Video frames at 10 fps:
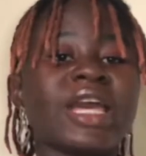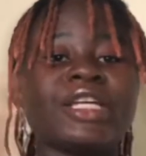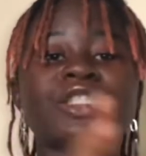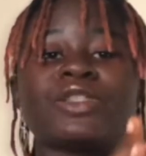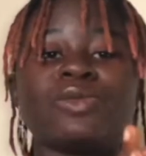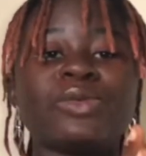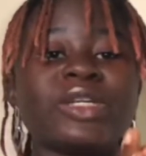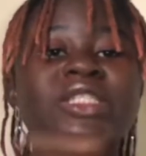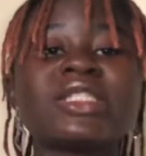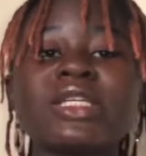It's
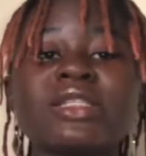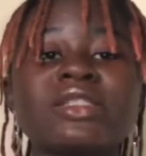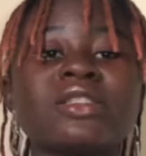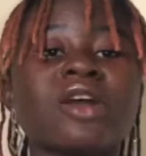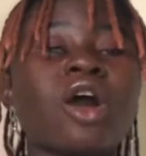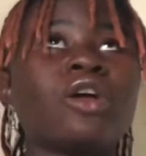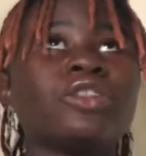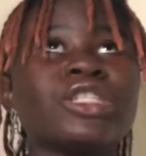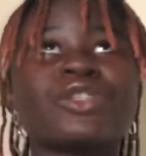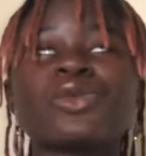written, all
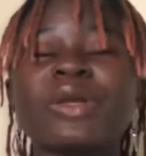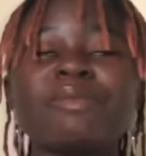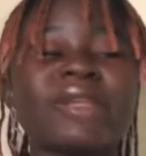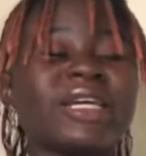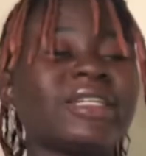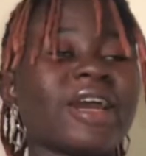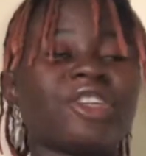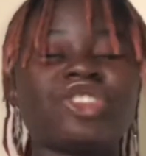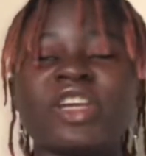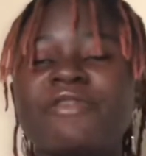the screenplay,
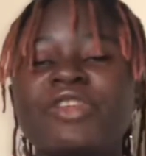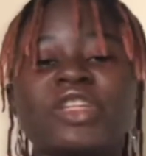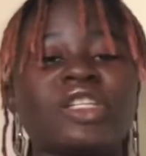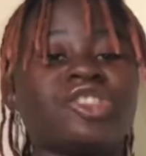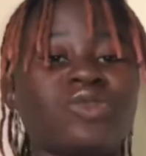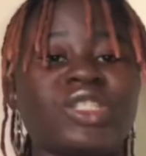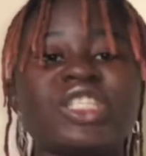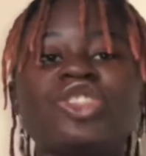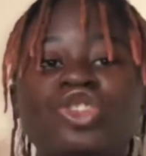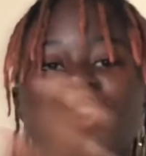direction, everything is
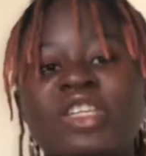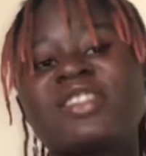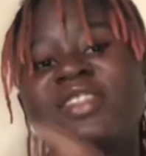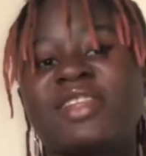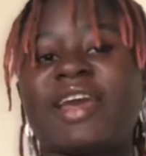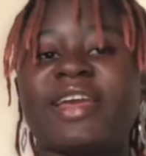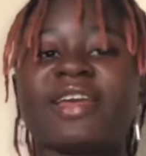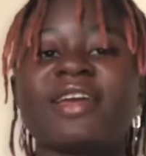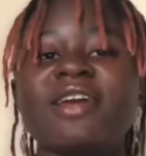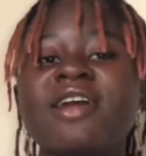written just like
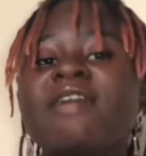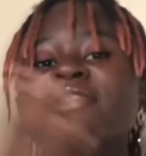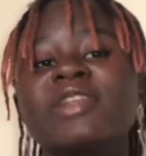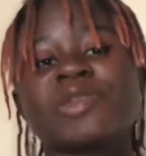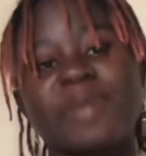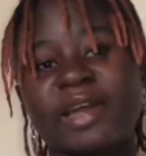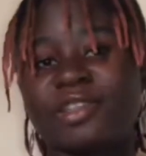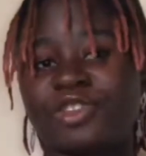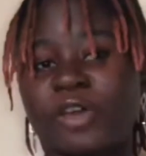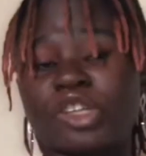the
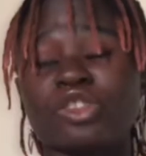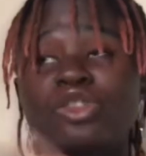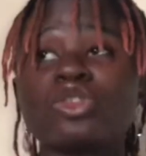Spanish version.